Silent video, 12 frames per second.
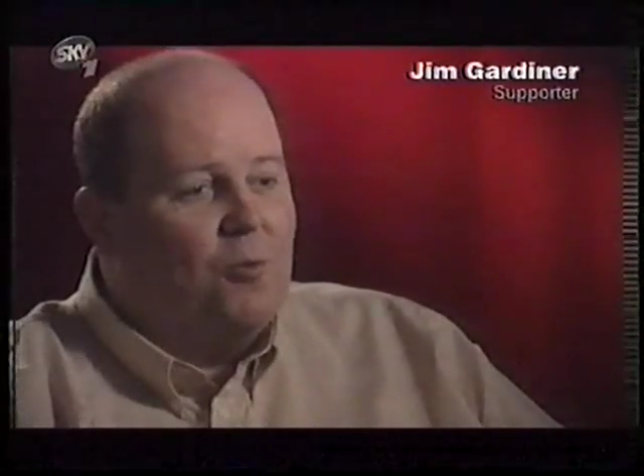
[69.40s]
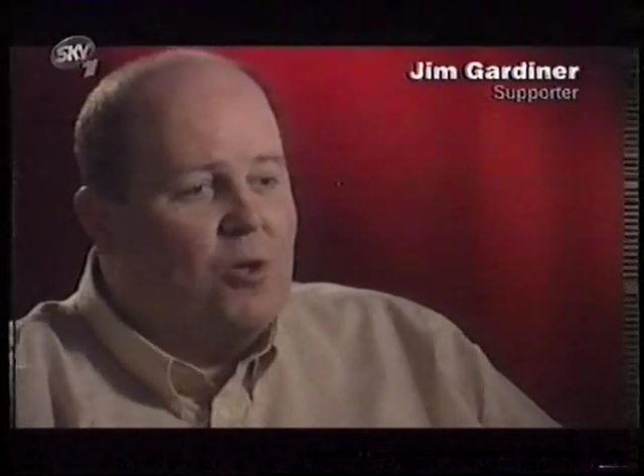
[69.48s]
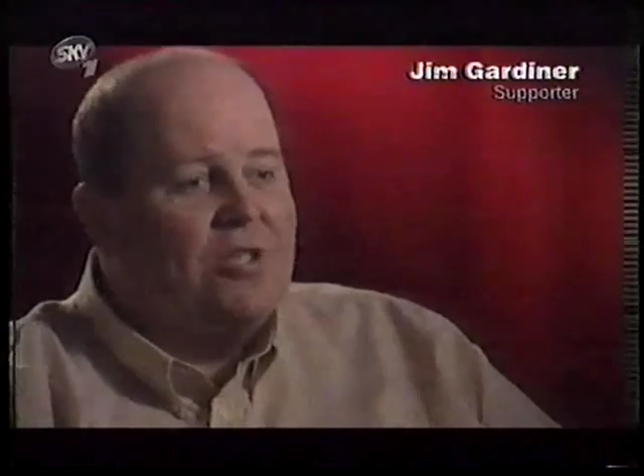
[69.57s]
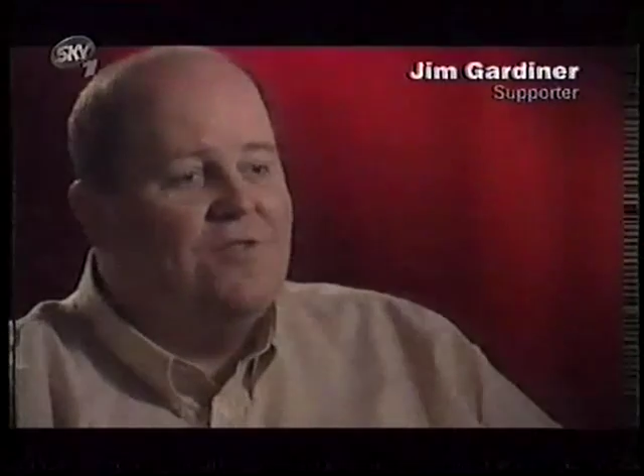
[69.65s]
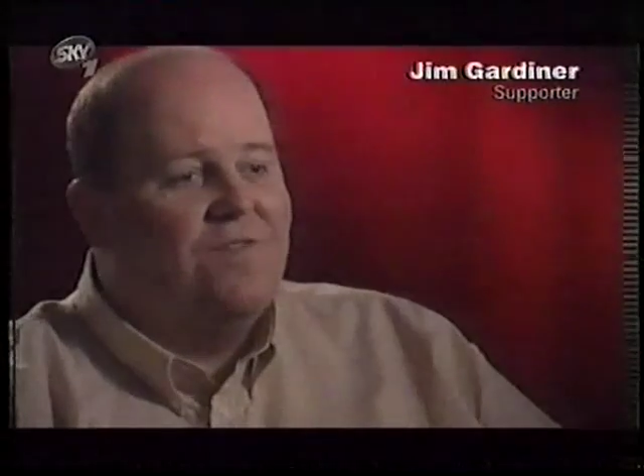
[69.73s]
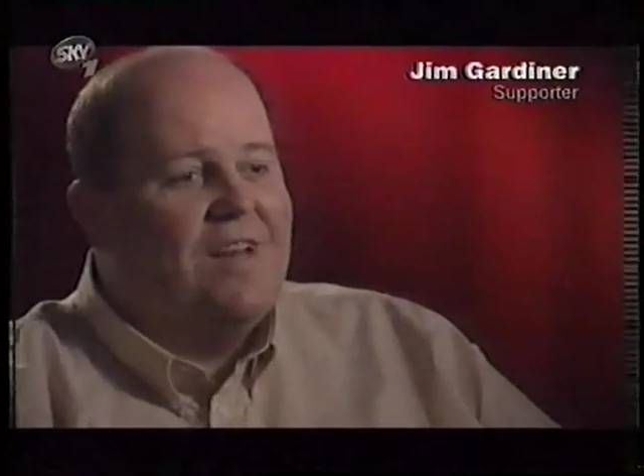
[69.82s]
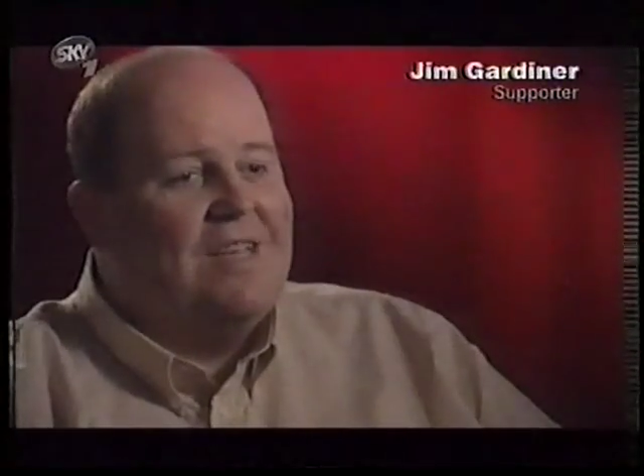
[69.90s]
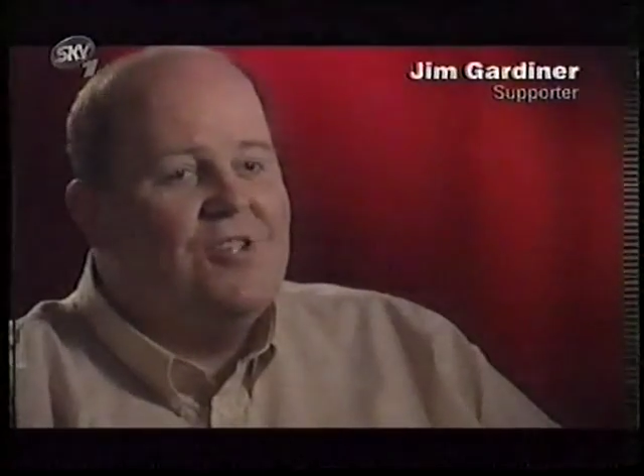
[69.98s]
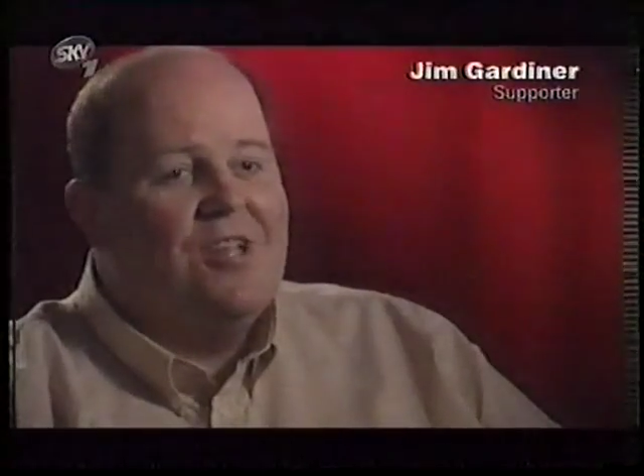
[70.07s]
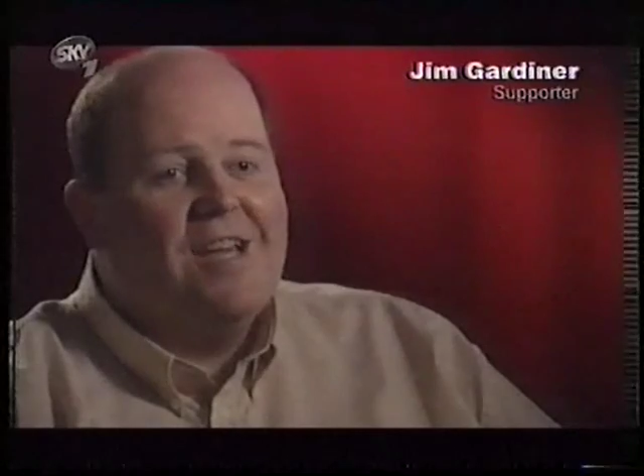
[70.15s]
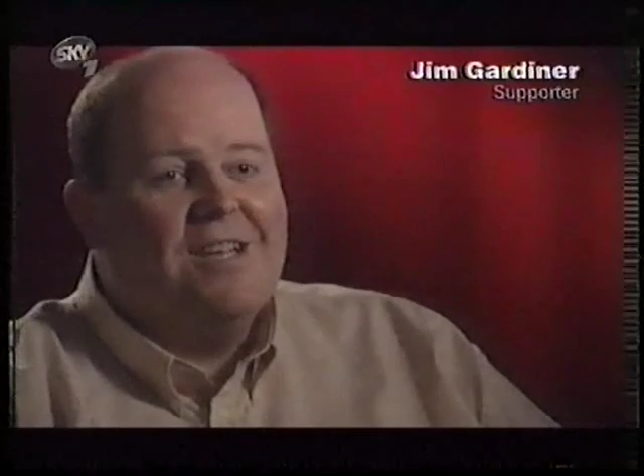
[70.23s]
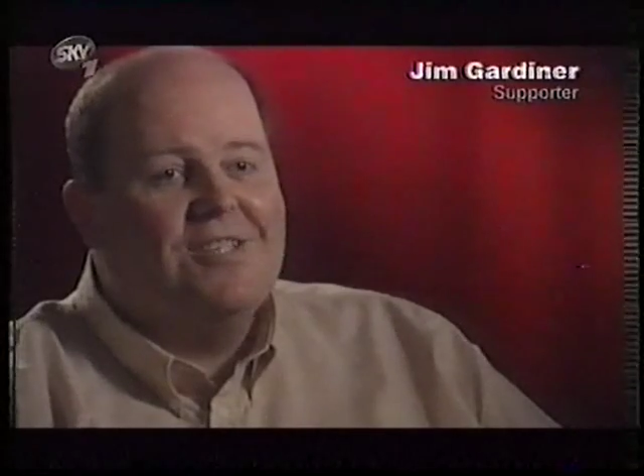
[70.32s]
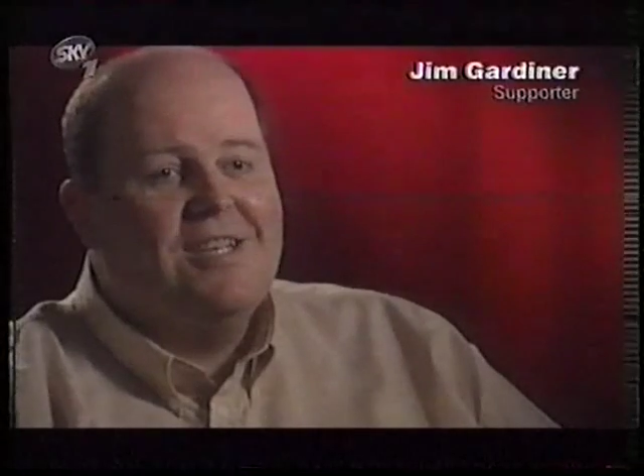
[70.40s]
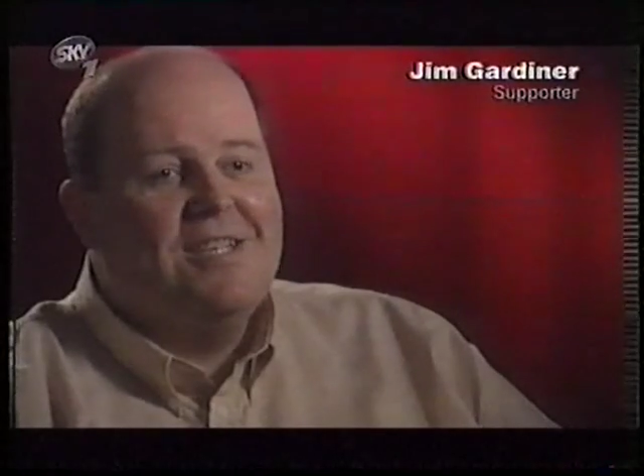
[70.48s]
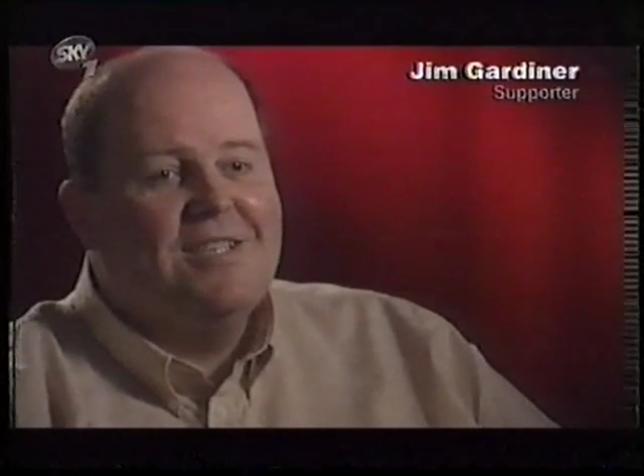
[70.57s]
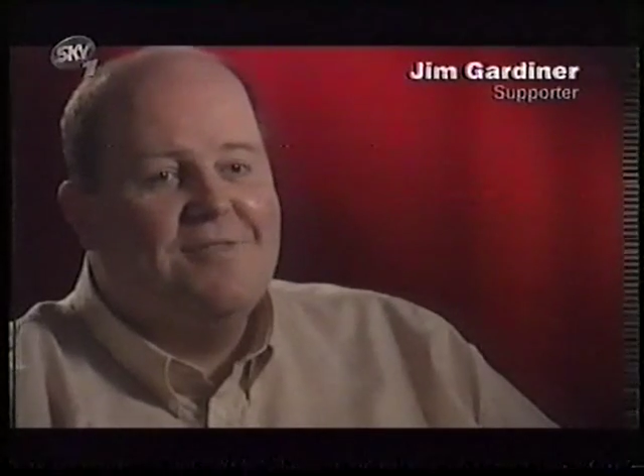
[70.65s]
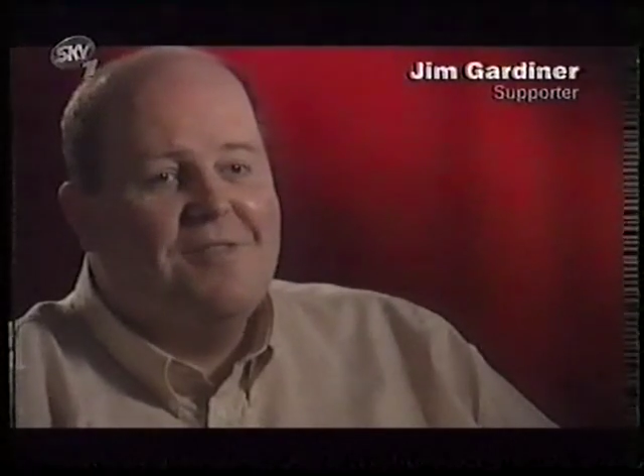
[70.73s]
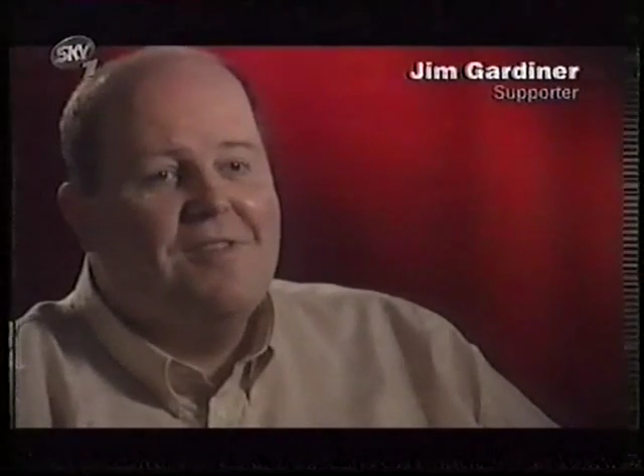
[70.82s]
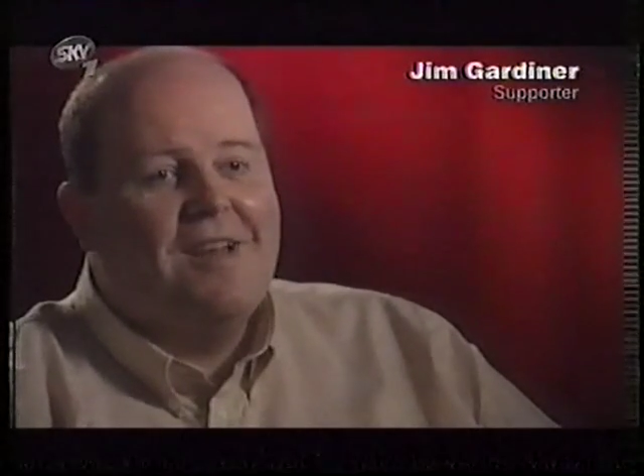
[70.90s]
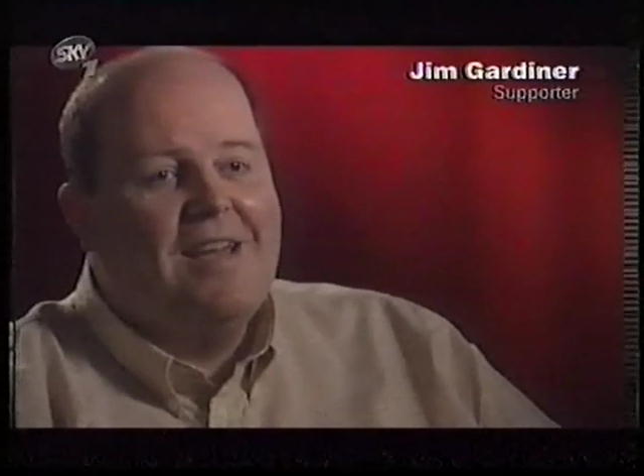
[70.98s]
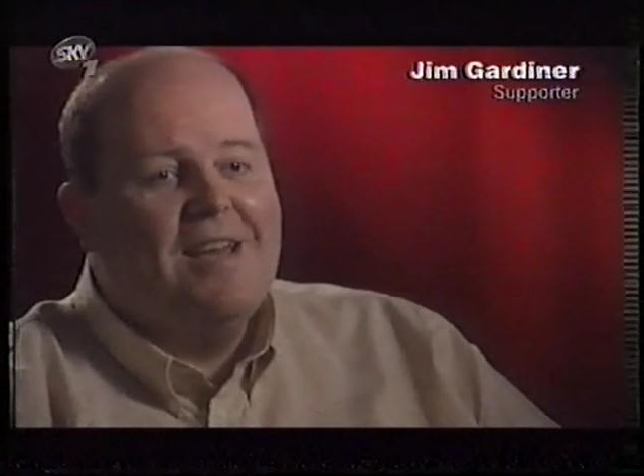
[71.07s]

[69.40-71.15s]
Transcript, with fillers: the worst French accents I've ever